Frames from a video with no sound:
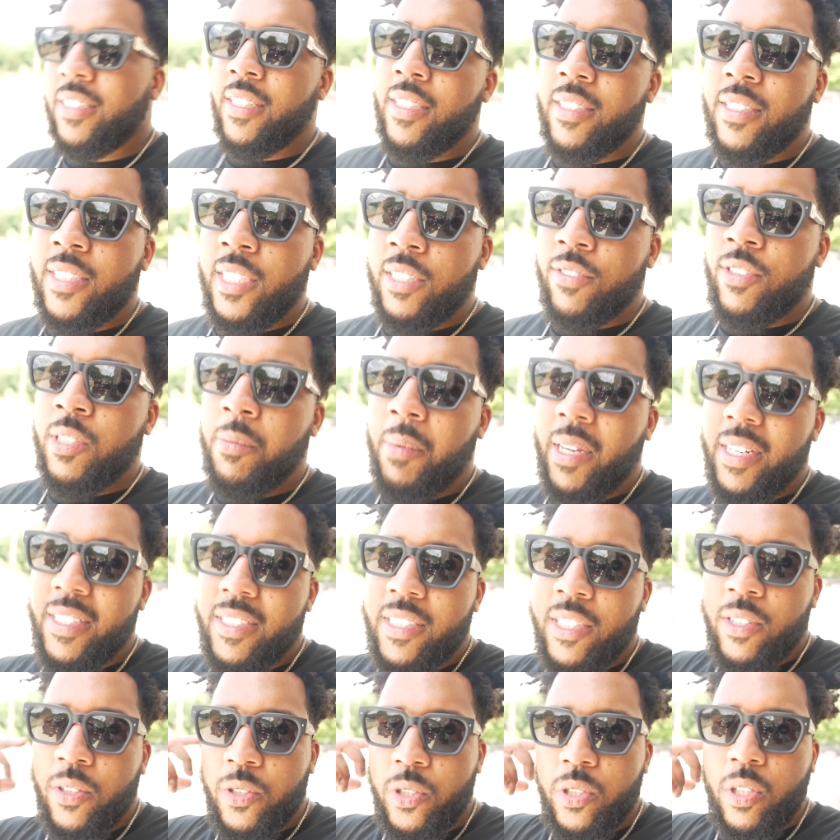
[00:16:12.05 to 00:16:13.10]
sense because if somebody
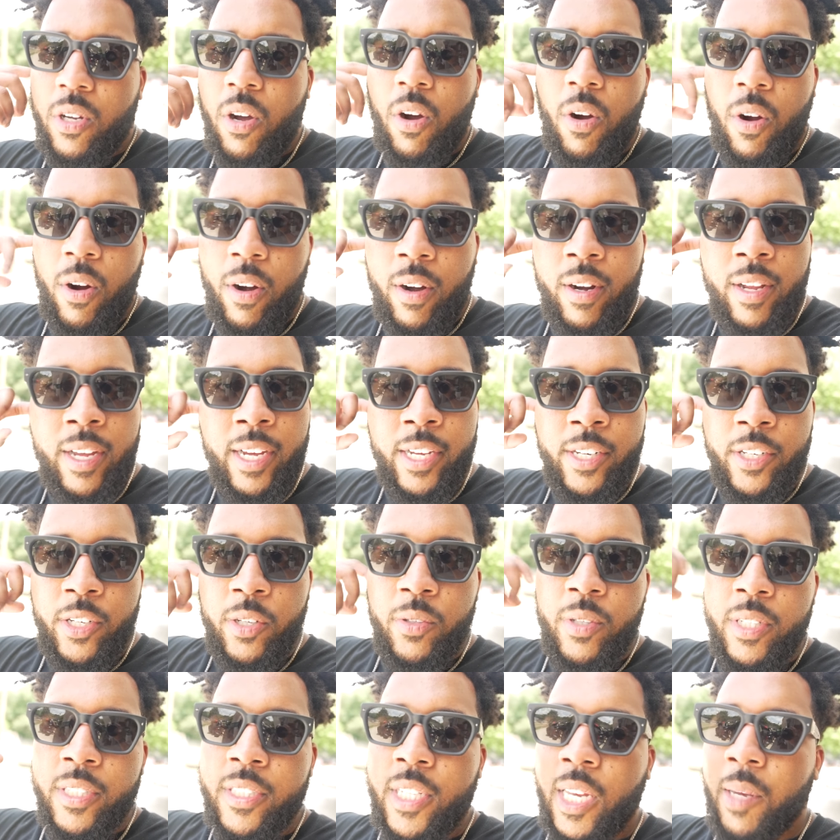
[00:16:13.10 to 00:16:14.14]
steals your car and
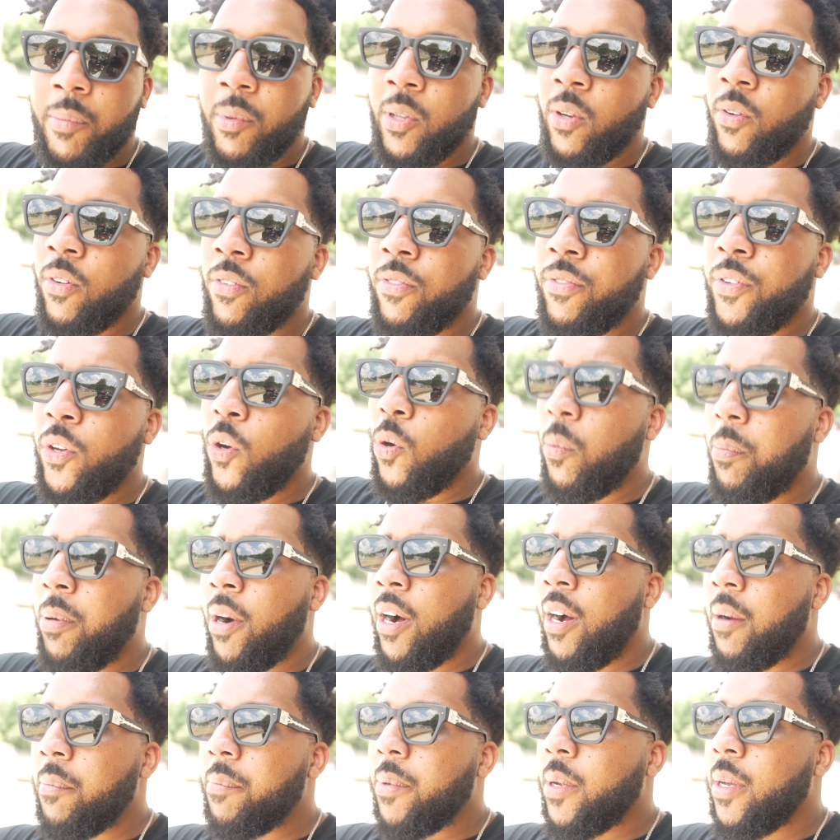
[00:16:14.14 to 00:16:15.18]
you disable their fuel
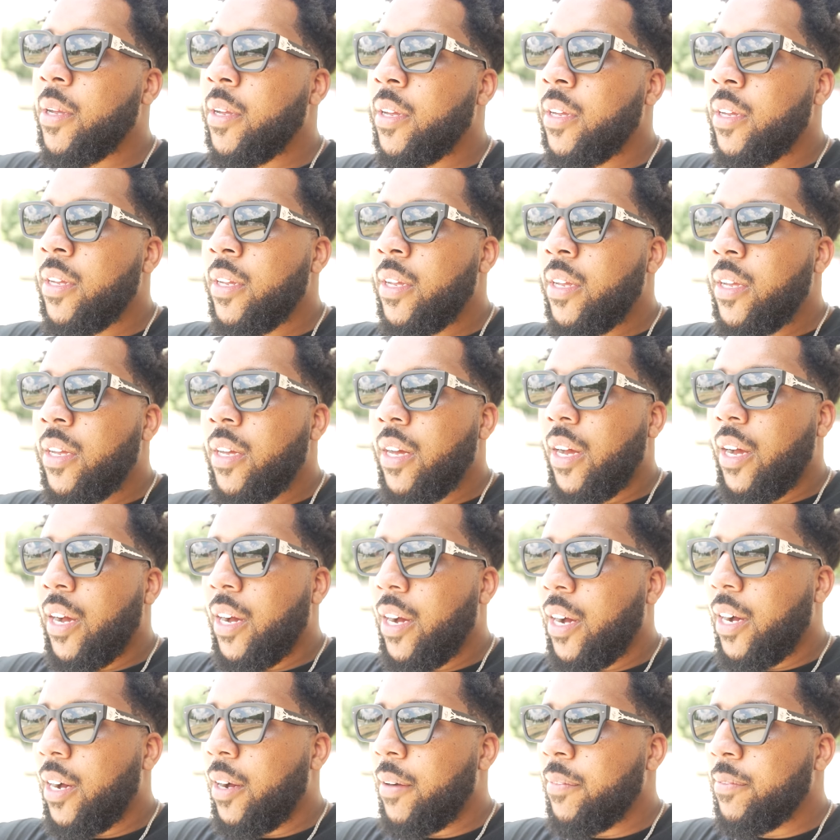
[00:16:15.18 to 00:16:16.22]
pump,
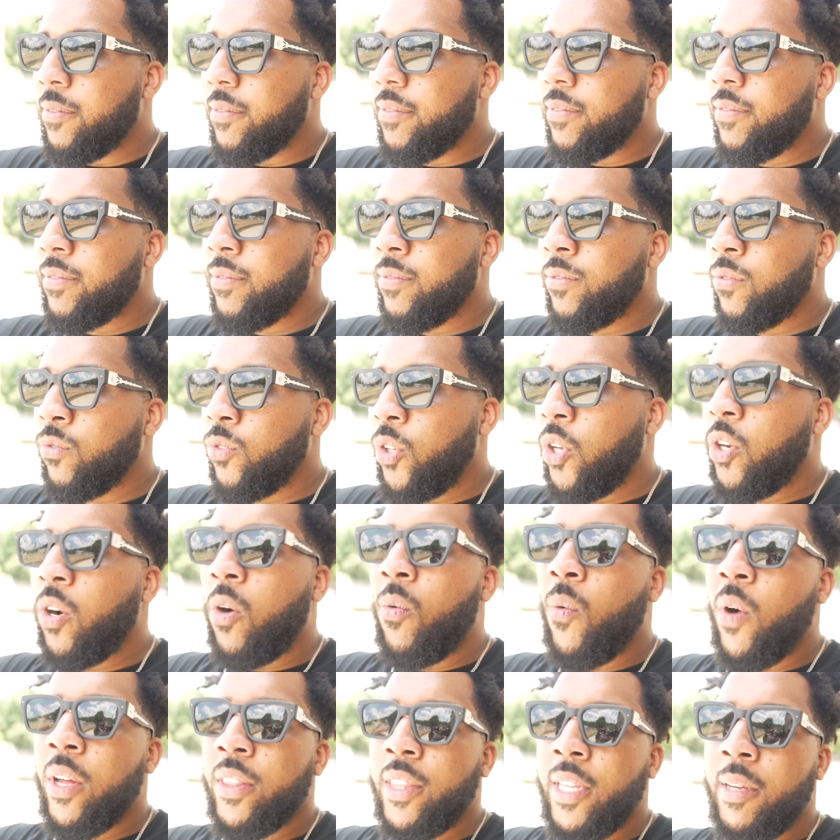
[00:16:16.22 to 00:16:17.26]
um, you
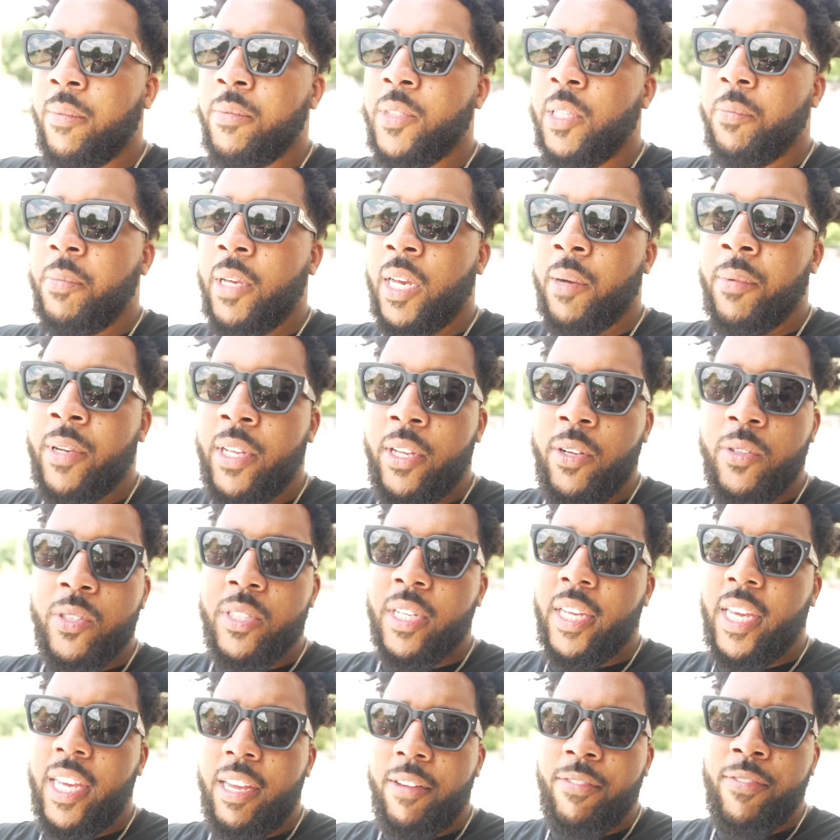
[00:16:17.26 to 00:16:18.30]
don't want them to be able to use
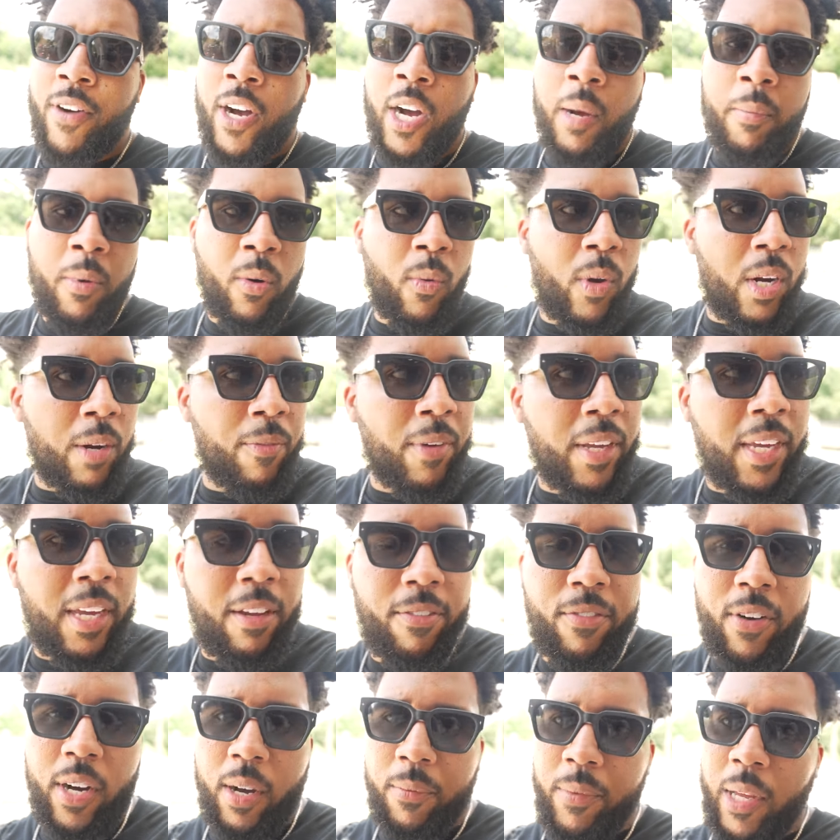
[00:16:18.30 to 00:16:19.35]
the key fob or whatever key
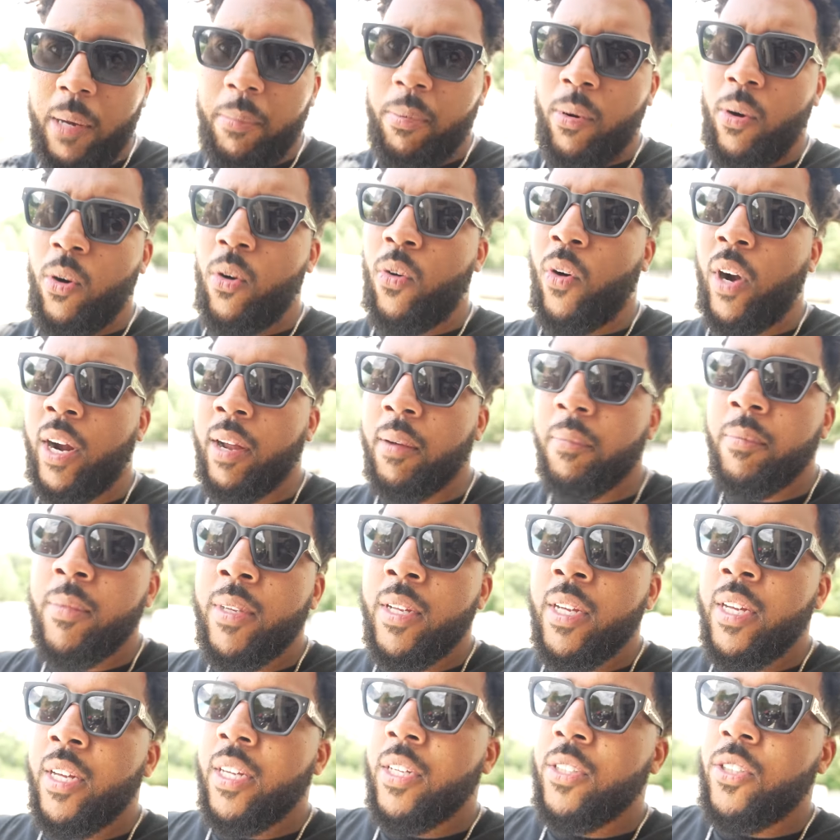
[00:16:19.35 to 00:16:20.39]
fob they program
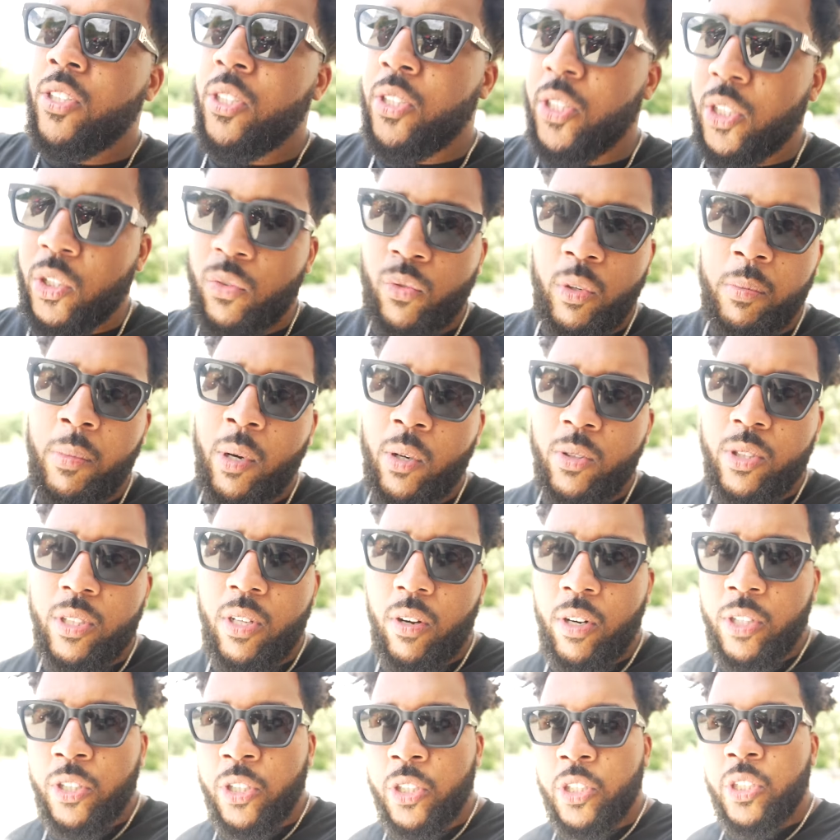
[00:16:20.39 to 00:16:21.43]
to just remote
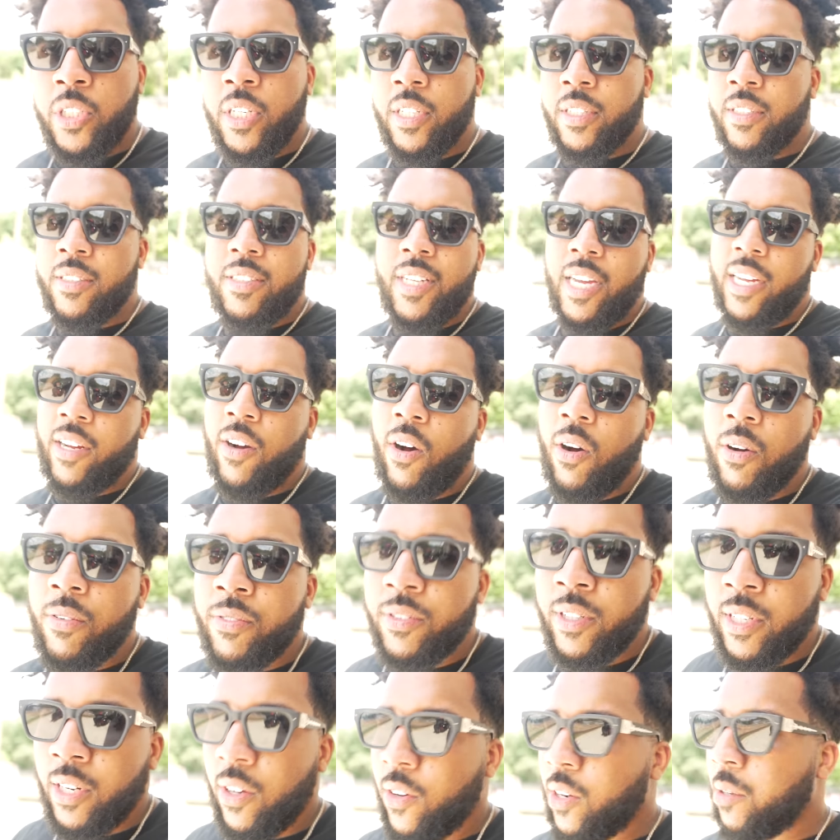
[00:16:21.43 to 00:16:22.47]
start your shit and take off.
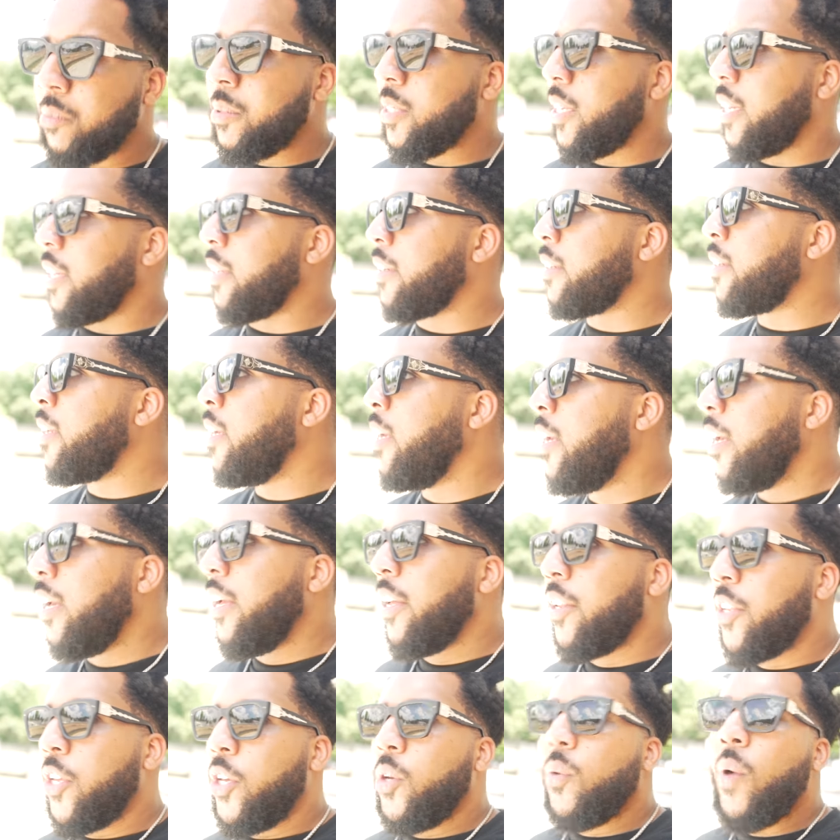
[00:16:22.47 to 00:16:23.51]
You know what I'm saying?
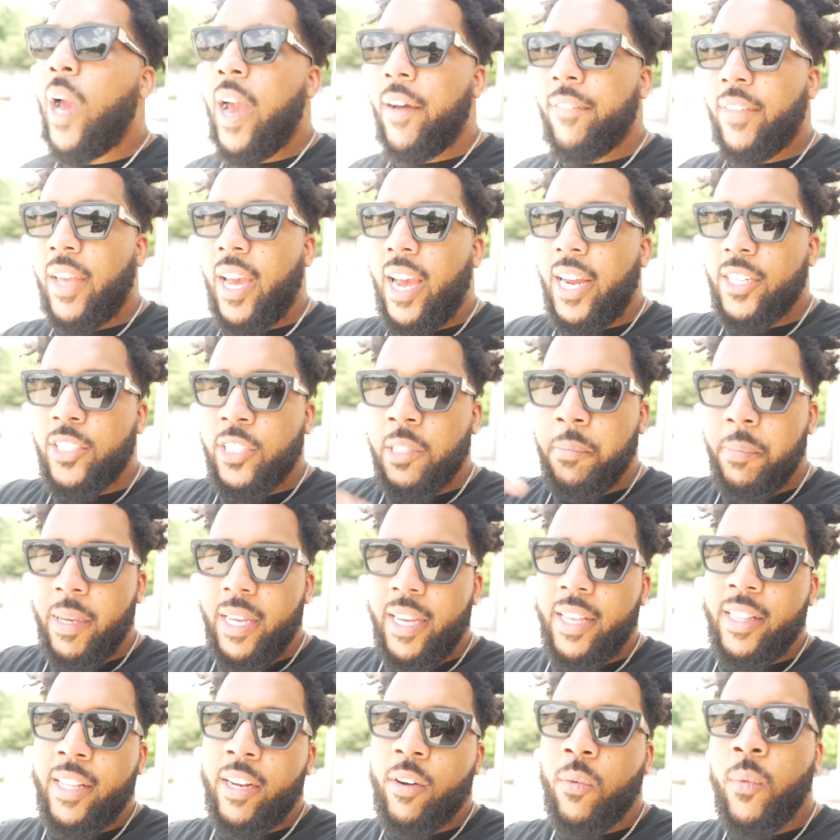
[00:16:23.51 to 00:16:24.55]
You have to actually
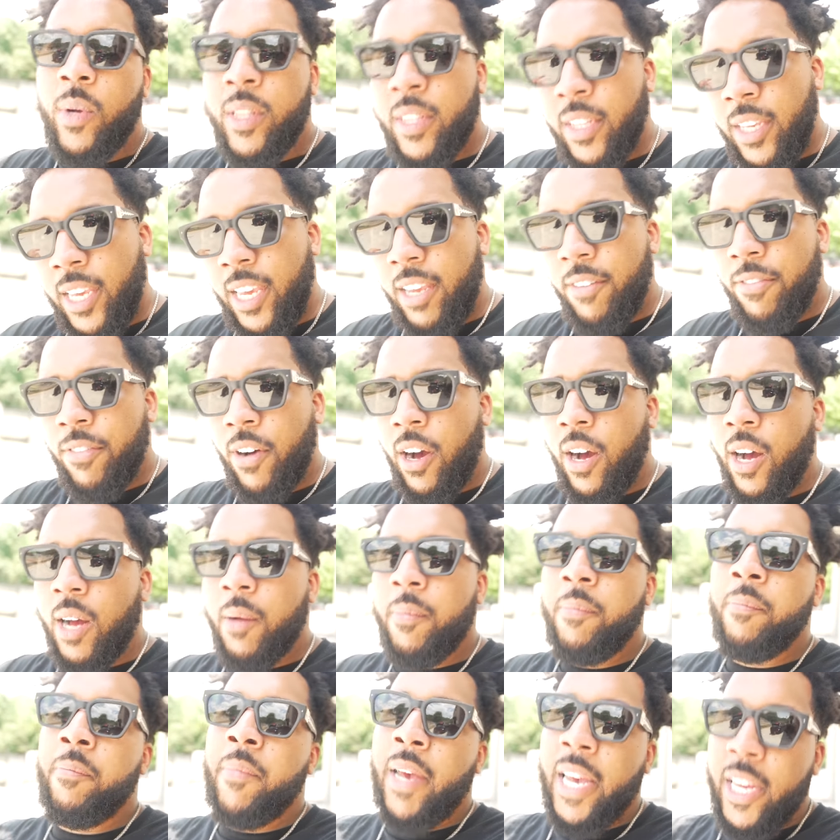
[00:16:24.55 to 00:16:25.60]
be in there with the key
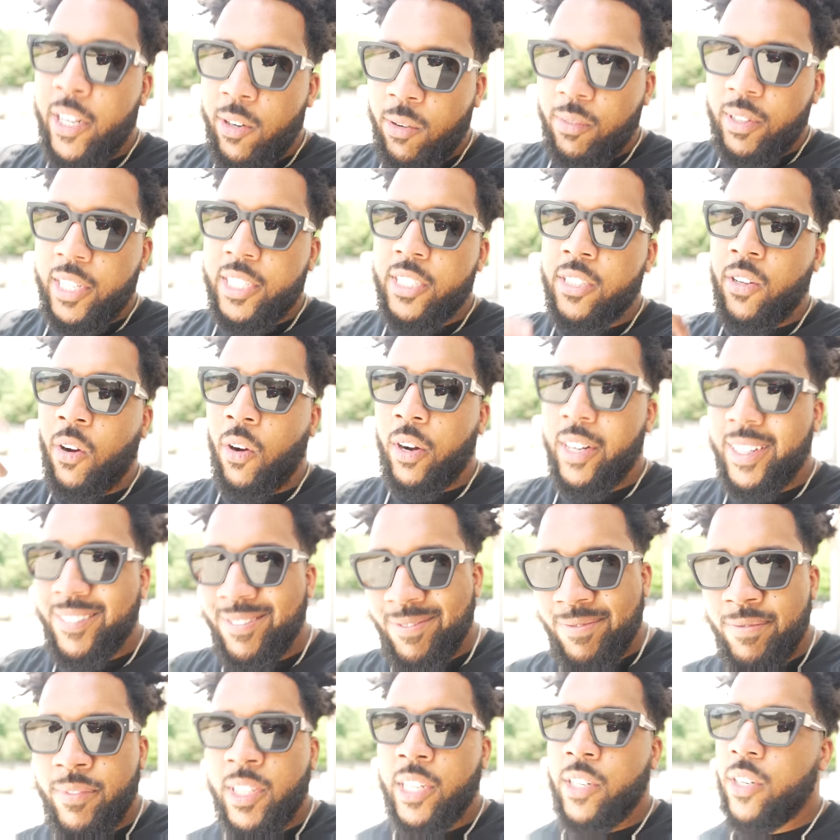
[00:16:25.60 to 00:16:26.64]
fob, manually start it,
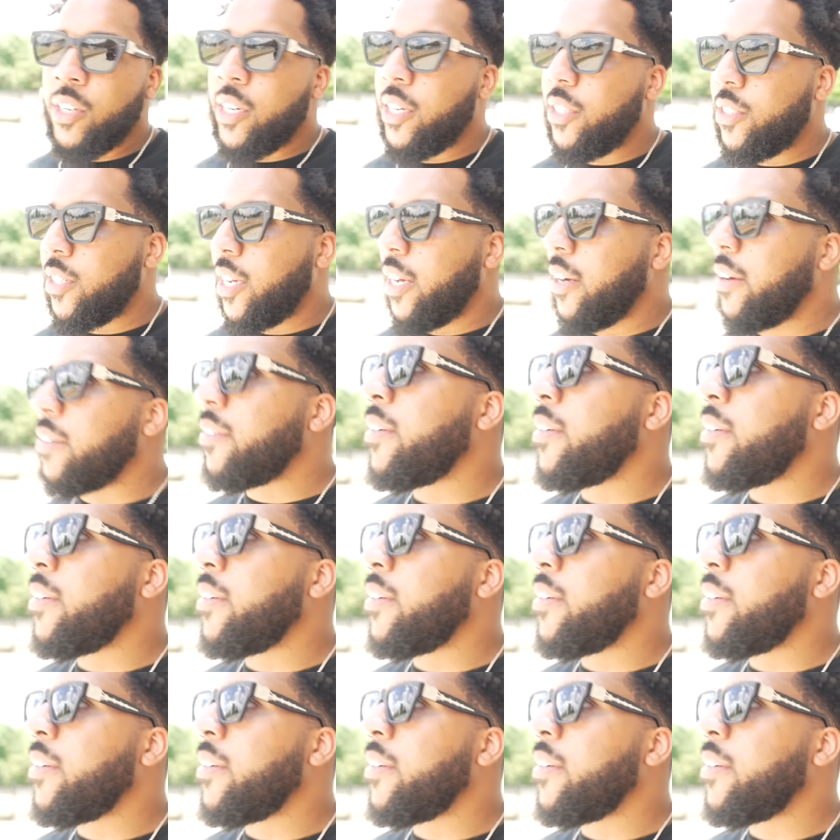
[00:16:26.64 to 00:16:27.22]
then you're good to go.